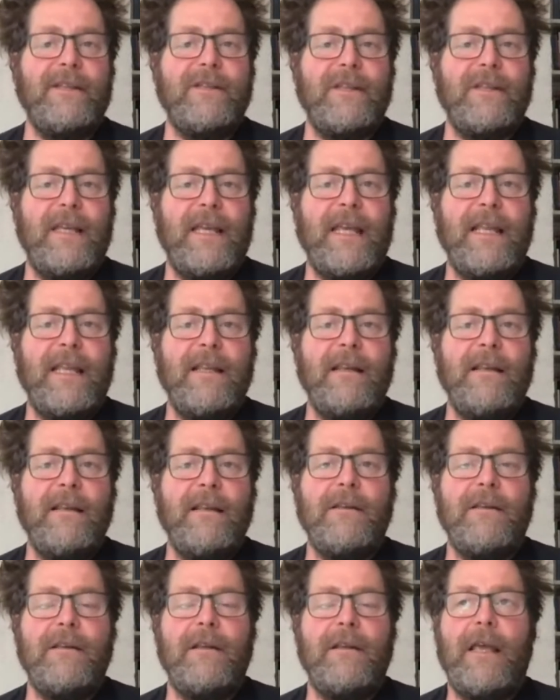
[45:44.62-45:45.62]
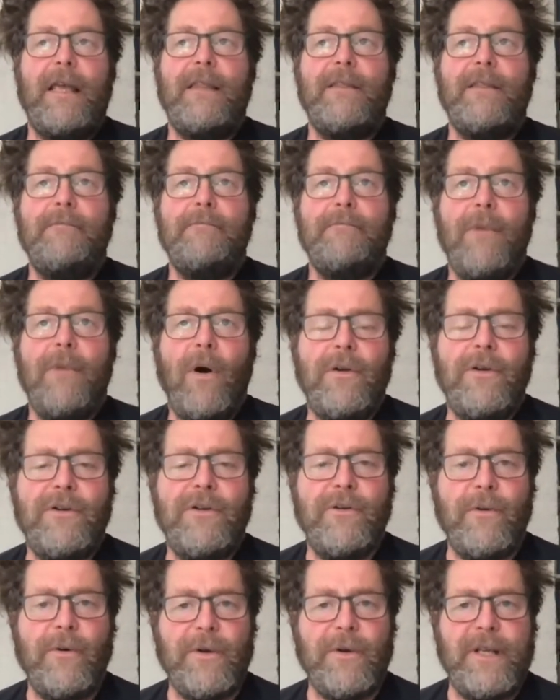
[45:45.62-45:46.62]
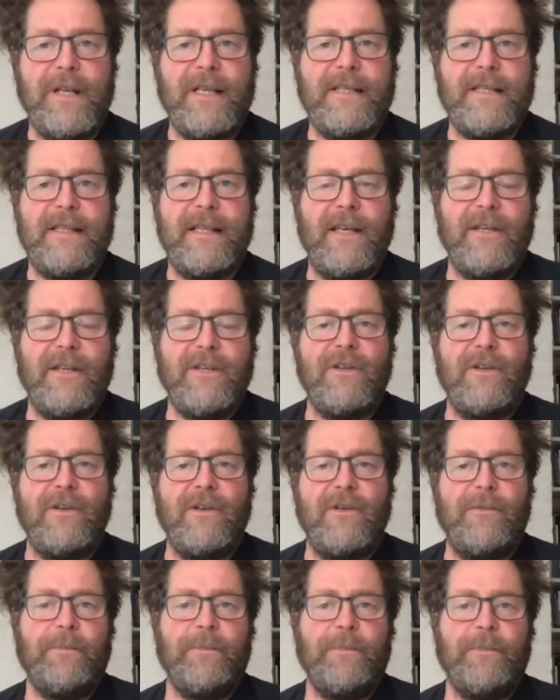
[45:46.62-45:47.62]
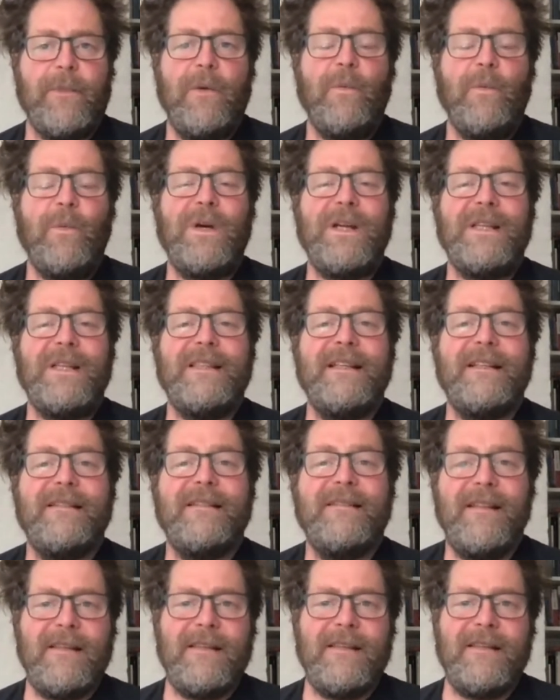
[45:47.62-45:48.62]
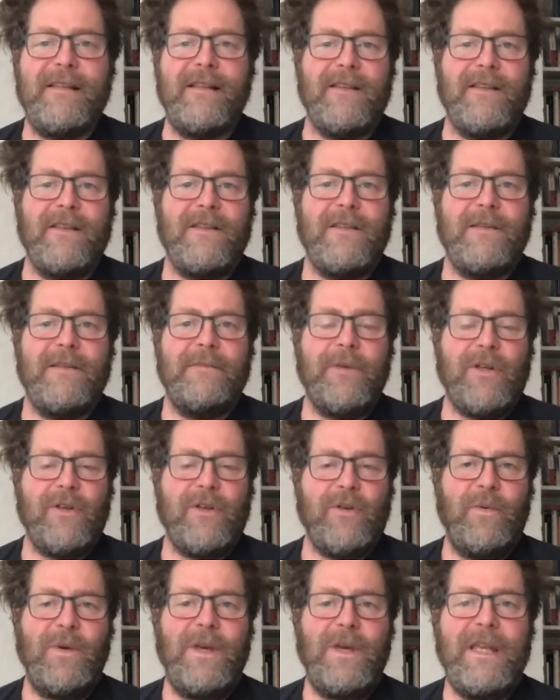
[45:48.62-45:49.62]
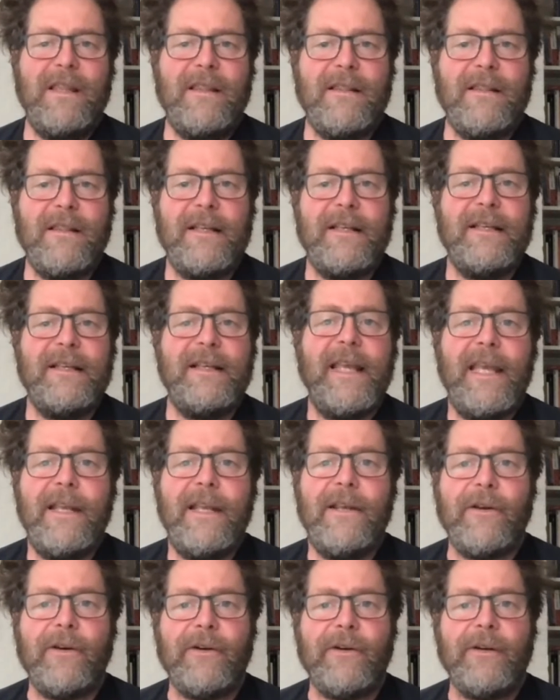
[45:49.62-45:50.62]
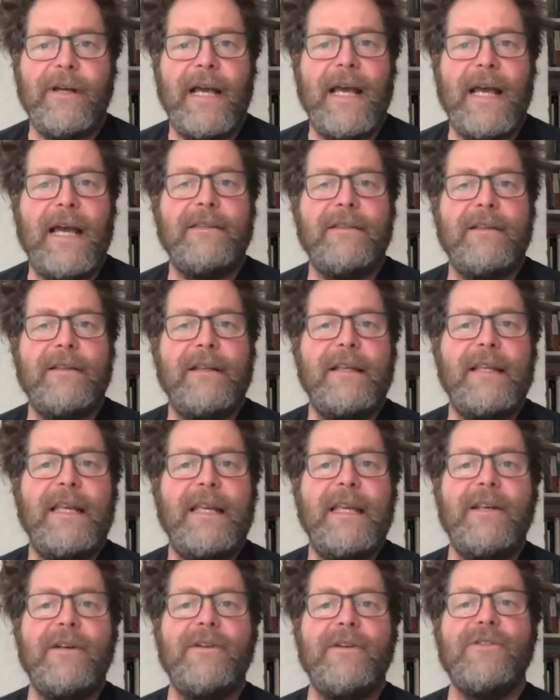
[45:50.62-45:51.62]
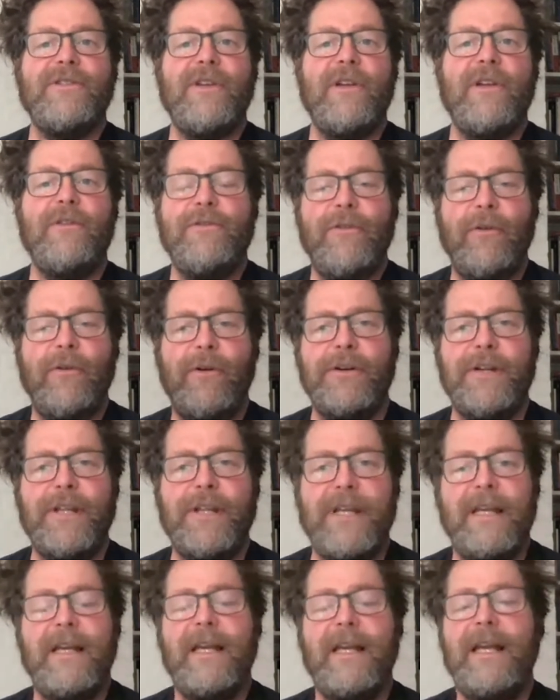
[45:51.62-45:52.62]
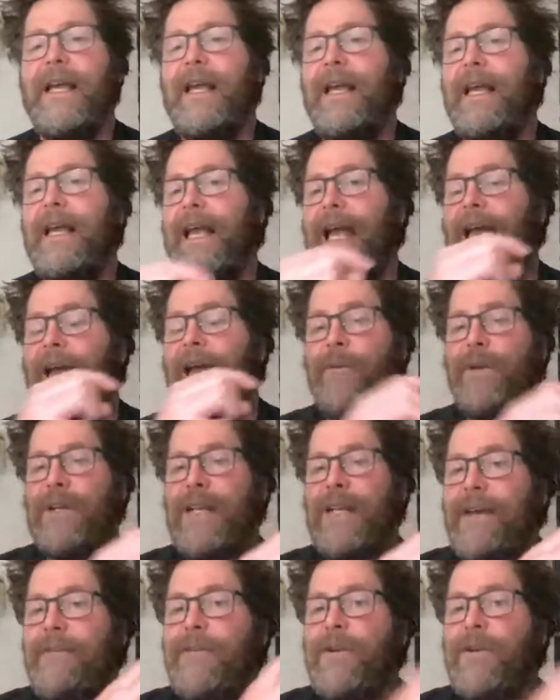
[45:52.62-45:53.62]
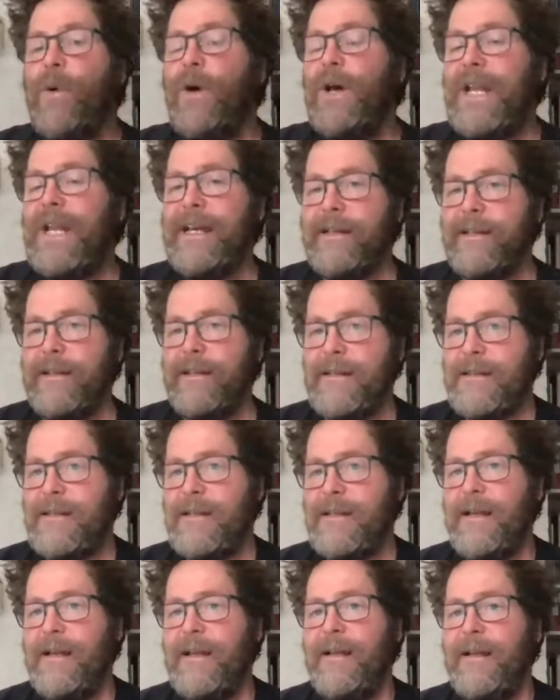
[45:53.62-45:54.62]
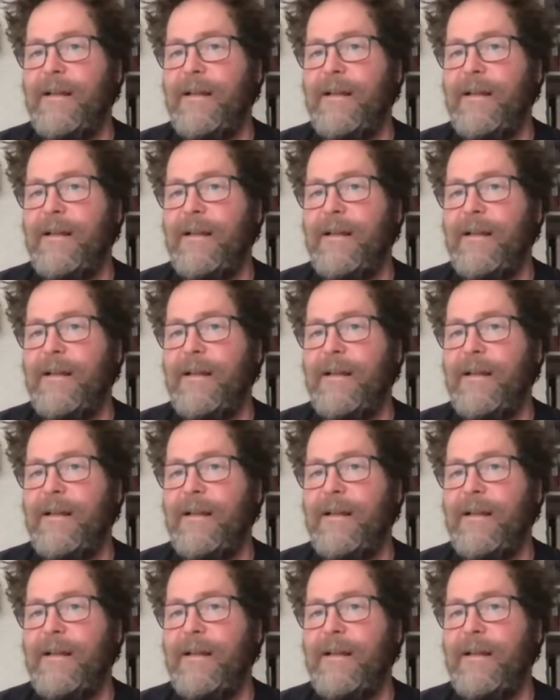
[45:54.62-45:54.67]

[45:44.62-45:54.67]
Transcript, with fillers: And in in the modern organization, where the distance between the leader and the leader's authority and with everyone else